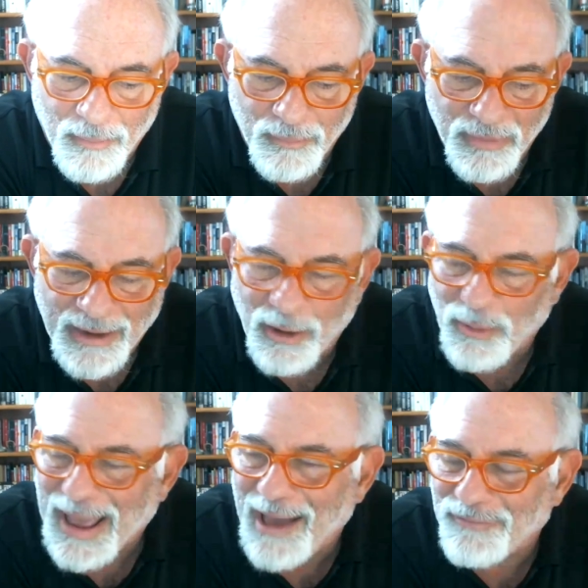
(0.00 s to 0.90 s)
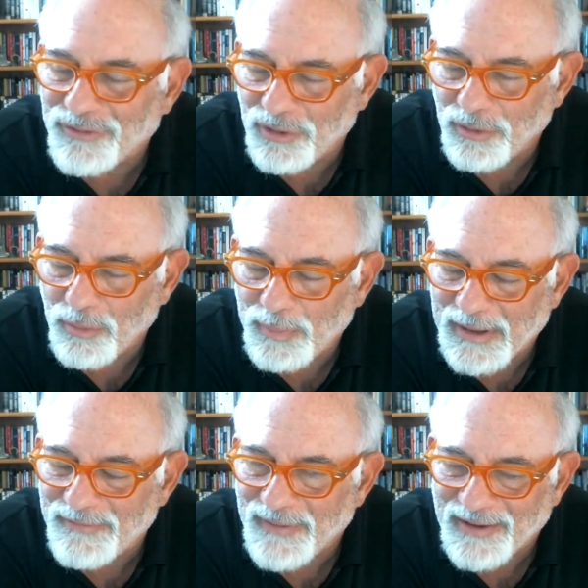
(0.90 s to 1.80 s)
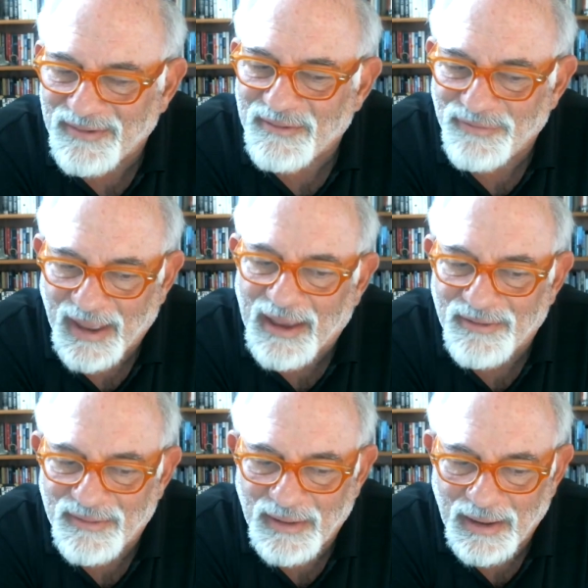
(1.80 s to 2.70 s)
they don't have to be face-to-face.